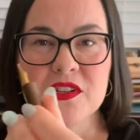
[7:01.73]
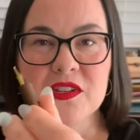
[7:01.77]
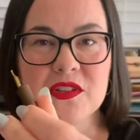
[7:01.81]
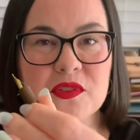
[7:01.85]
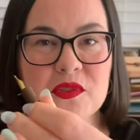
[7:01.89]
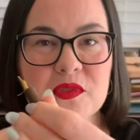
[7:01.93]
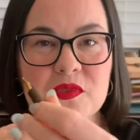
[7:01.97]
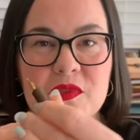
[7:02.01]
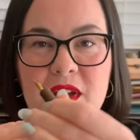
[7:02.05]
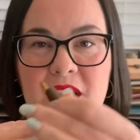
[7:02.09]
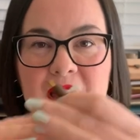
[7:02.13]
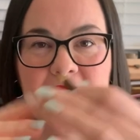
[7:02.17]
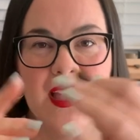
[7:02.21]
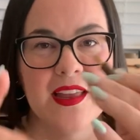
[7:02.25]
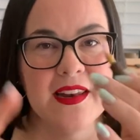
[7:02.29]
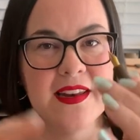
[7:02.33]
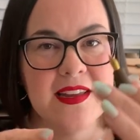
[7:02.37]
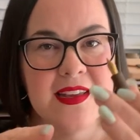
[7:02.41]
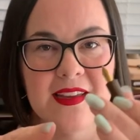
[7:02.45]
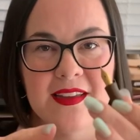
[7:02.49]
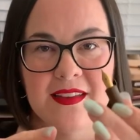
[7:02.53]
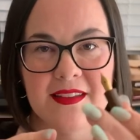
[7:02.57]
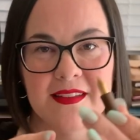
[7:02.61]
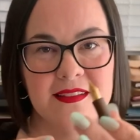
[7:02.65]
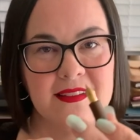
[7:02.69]
to
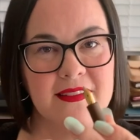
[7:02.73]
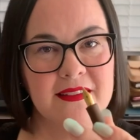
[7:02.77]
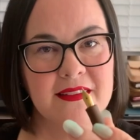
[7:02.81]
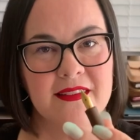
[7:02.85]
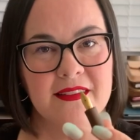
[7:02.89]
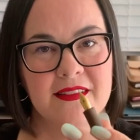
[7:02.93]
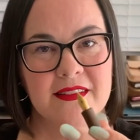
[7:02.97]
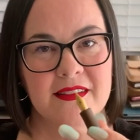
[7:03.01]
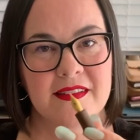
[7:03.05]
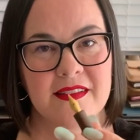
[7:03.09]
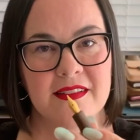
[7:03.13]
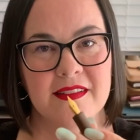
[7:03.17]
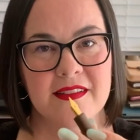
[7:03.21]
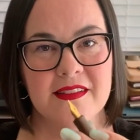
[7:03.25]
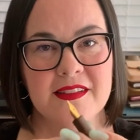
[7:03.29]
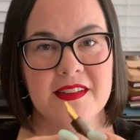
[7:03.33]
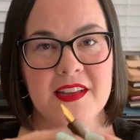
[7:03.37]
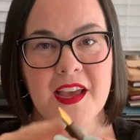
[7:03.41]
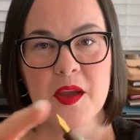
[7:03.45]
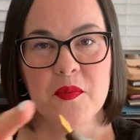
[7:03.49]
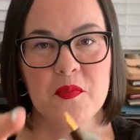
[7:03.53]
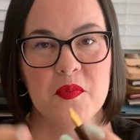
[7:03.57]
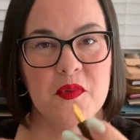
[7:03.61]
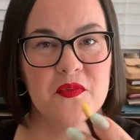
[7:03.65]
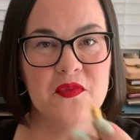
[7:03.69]
any
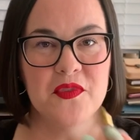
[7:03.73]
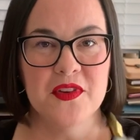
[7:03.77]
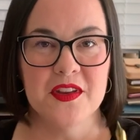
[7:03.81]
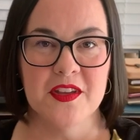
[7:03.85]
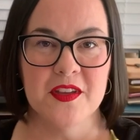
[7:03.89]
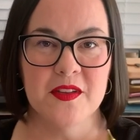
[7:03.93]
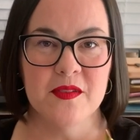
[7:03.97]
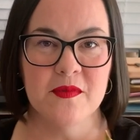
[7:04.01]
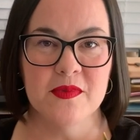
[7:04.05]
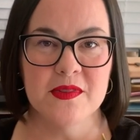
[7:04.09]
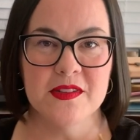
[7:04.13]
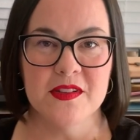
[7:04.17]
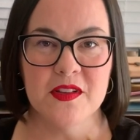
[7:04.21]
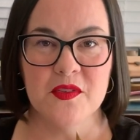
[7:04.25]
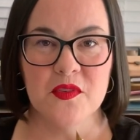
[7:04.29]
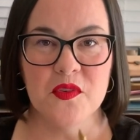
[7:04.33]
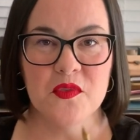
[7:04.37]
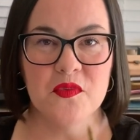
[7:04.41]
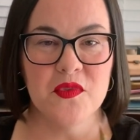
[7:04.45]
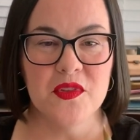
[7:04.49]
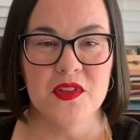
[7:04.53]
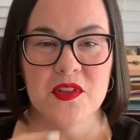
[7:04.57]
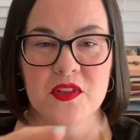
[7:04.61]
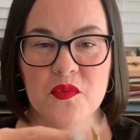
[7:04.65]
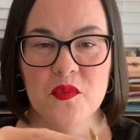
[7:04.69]
type of nib. So
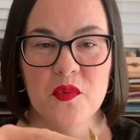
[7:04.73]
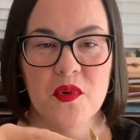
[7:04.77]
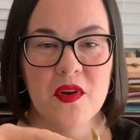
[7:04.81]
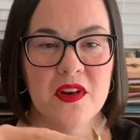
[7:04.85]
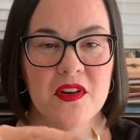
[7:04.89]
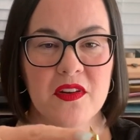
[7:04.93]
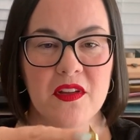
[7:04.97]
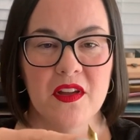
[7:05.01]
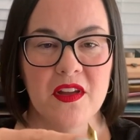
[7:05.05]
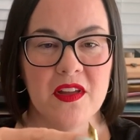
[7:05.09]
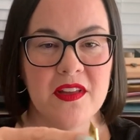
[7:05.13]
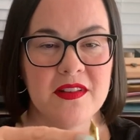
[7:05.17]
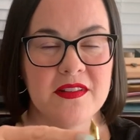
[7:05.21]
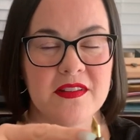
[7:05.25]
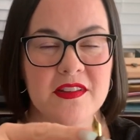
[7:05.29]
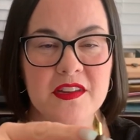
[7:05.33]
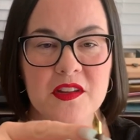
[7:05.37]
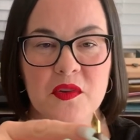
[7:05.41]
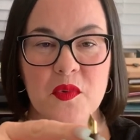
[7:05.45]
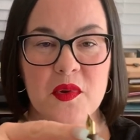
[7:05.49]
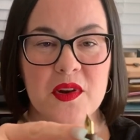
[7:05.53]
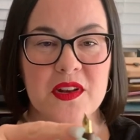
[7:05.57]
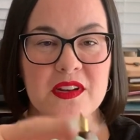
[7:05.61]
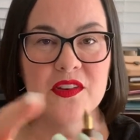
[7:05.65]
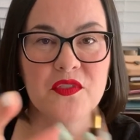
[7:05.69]
you want a
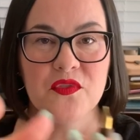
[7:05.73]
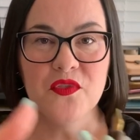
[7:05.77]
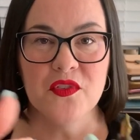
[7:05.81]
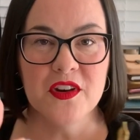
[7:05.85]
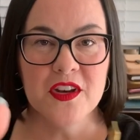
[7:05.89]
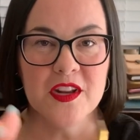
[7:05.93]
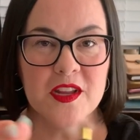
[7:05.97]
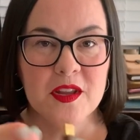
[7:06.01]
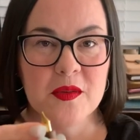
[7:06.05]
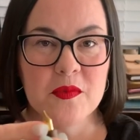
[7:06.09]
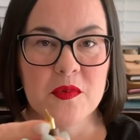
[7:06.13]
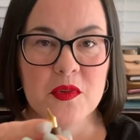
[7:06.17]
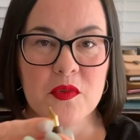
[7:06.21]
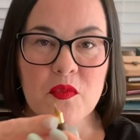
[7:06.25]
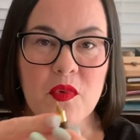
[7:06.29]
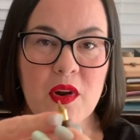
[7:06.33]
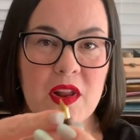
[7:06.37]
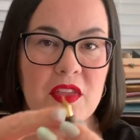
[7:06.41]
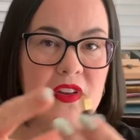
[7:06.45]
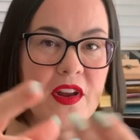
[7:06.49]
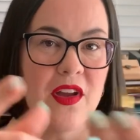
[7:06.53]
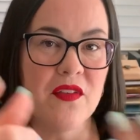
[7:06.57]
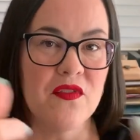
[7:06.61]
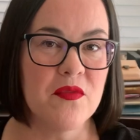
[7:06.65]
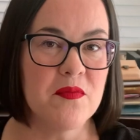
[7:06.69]
different nib, you'd
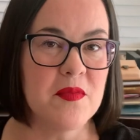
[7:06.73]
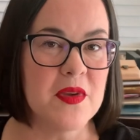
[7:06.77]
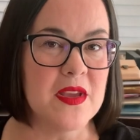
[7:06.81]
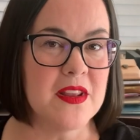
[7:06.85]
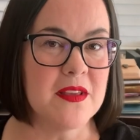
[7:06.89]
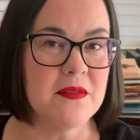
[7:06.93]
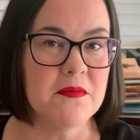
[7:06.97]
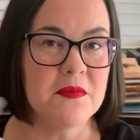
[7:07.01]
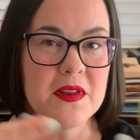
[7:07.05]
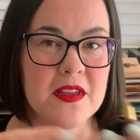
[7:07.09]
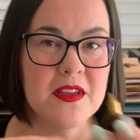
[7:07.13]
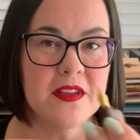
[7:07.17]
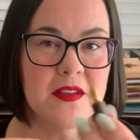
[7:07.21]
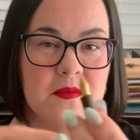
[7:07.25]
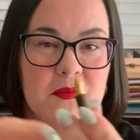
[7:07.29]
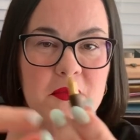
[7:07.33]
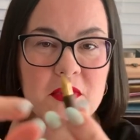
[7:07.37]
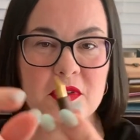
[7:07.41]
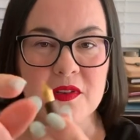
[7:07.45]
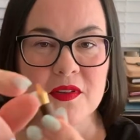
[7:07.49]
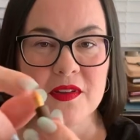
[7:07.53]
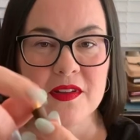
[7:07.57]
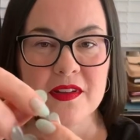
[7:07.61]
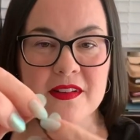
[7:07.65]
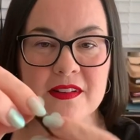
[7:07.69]
rather have a medium nib,
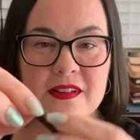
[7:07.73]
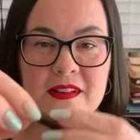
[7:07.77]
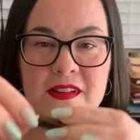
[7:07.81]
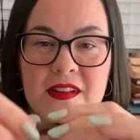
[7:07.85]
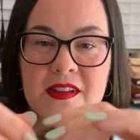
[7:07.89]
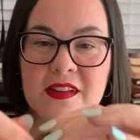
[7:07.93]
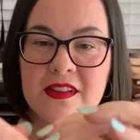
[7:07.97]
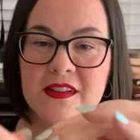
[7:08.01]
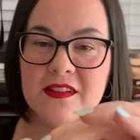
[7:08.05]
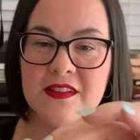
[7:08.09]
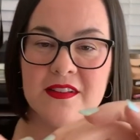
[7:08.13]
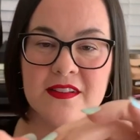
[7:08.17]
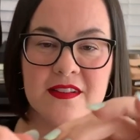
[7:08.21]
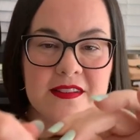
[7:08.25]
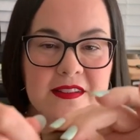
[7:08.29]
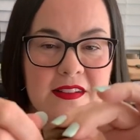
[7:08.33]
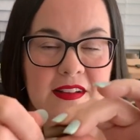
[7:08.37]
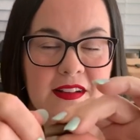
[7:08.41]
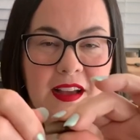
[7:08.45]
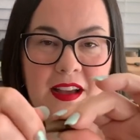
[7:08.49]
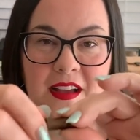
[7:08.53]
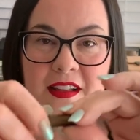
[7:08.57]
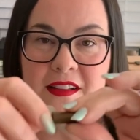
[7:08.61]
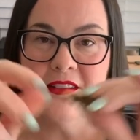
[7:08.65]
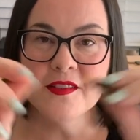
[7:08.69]
you can just
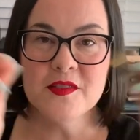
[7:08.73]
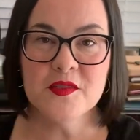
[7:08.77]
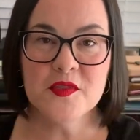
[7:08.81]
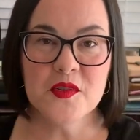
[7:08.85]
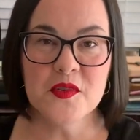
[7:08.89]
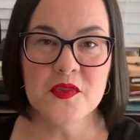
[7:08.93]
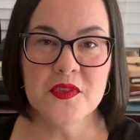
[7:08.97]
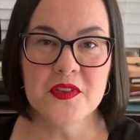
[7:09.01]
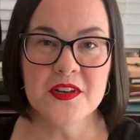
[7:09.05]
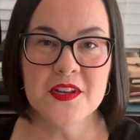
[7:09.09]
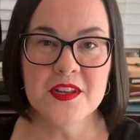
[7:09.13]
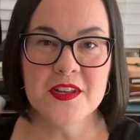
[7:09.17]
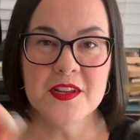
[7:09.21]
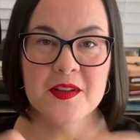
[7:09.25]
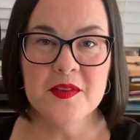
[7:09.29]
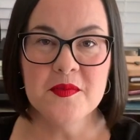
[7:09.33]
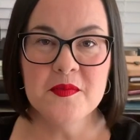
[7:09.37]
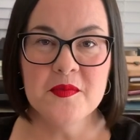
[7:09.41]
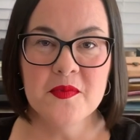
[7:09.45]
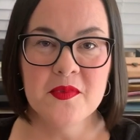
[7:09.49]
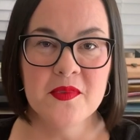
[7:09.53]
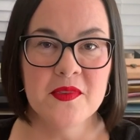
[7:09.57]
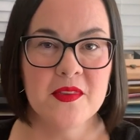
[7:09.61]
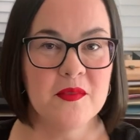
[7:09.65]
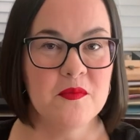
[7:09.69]
unscrew the
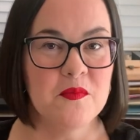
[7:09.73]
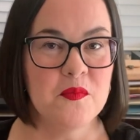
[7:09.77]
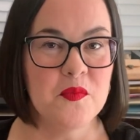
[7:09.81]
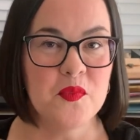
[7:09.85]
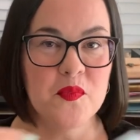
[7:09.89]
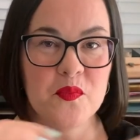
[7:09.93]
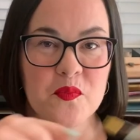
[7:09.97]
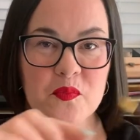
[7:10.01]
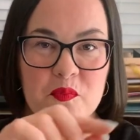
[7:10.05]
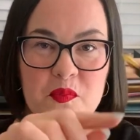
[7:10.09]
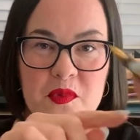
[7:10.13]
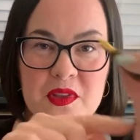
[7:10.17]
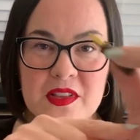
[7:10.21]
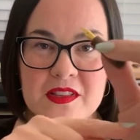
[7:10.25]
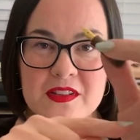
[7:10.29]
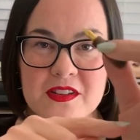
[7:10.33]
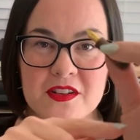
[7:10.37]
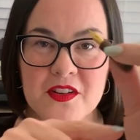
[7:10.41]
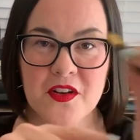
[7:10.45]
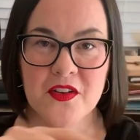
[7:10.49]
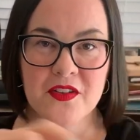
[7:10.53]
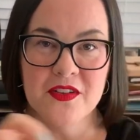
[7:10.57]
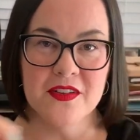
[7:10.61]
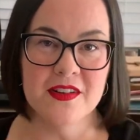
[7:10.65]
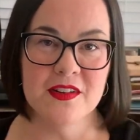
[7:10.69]
nib,
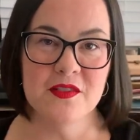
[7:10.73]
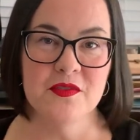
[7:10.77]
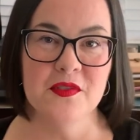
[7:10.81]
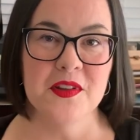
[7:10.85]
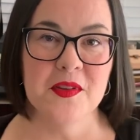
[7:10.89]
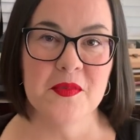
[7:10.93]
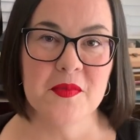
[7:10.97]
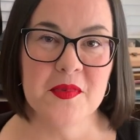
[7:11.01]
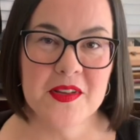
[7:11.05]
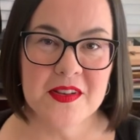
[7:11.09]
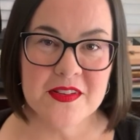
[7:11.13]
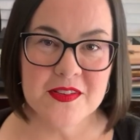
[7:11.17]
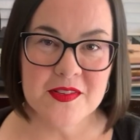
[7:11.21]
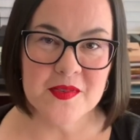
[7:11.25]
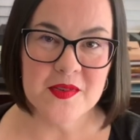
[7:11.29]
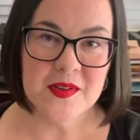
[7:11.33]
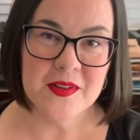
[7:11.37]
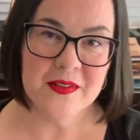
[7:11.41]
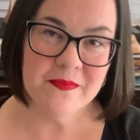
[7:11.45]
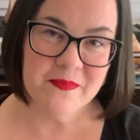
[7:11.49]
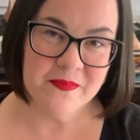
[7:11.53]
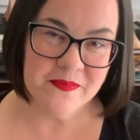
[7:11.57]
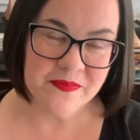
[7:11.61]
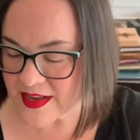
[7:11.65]
install a new nib into it.